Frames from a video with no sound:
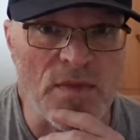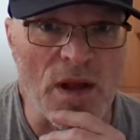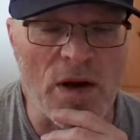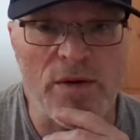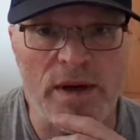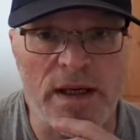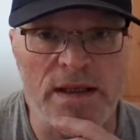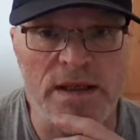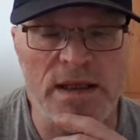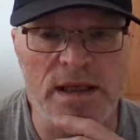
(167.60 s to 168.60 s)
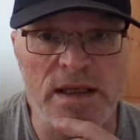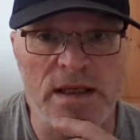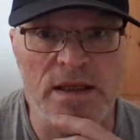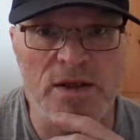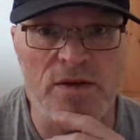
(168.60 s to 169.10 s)
located
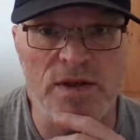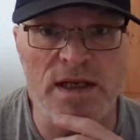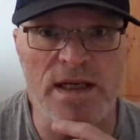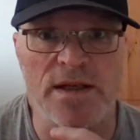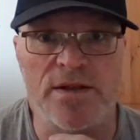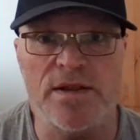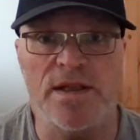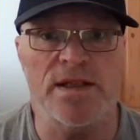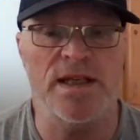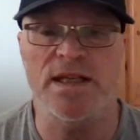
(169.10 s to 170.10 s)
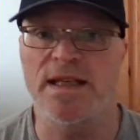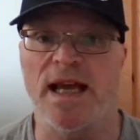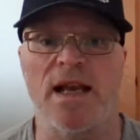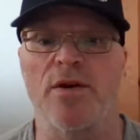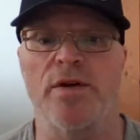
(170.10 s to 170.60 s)
in New Zealand that says
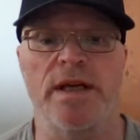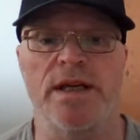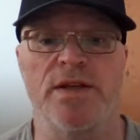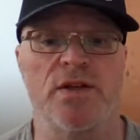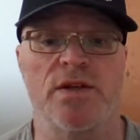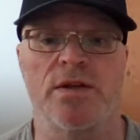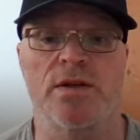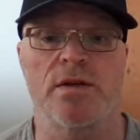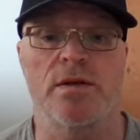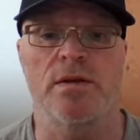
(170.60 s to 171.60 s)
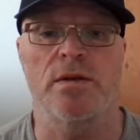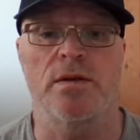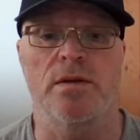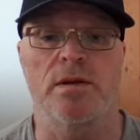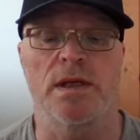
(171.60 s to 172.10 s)
calories
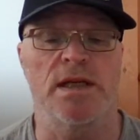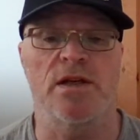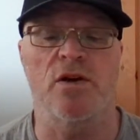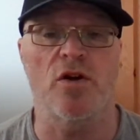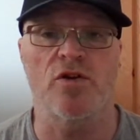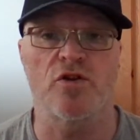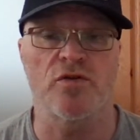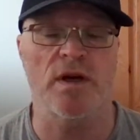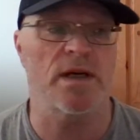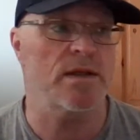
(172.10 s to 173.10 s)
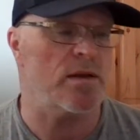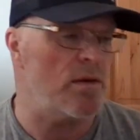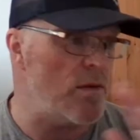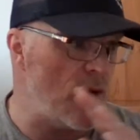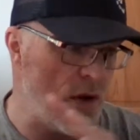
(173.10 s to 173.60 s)
is a construct.
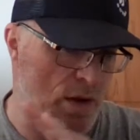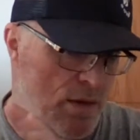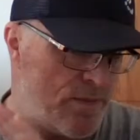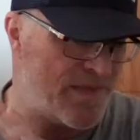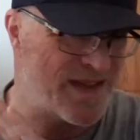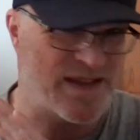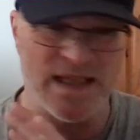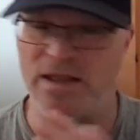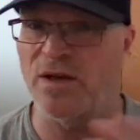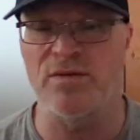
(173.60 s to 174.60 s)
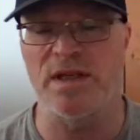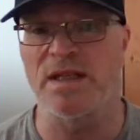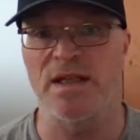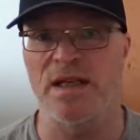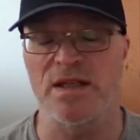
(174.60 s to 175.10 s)
They don't
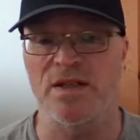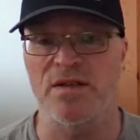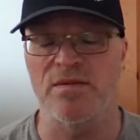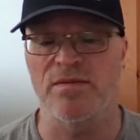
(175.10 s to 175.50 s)
exist.